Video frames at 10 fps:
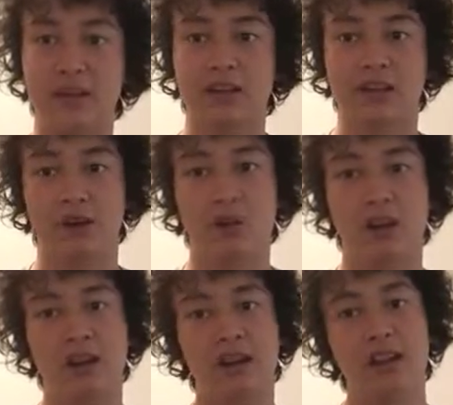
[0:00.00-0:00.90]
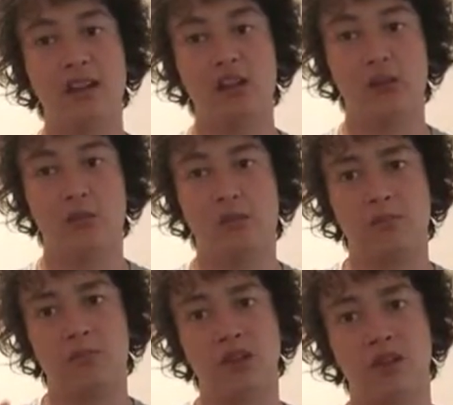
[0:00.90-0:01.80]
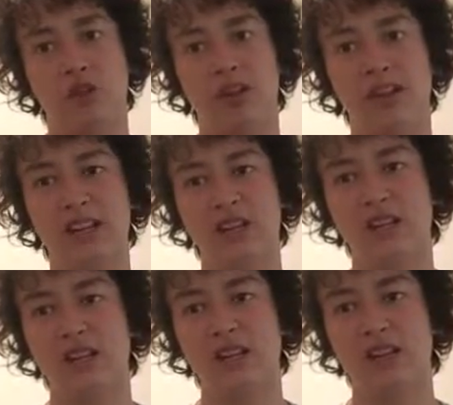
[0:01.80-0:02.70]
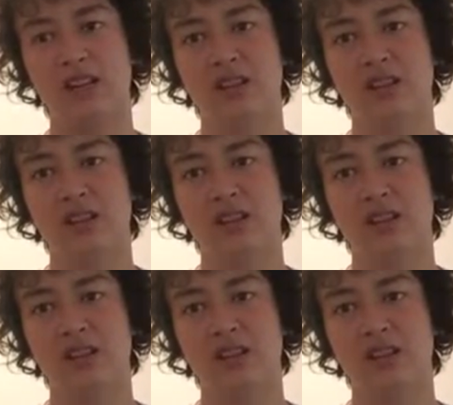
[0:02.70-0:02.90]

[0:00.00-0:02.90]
because they want to cure Mia's drug addiction.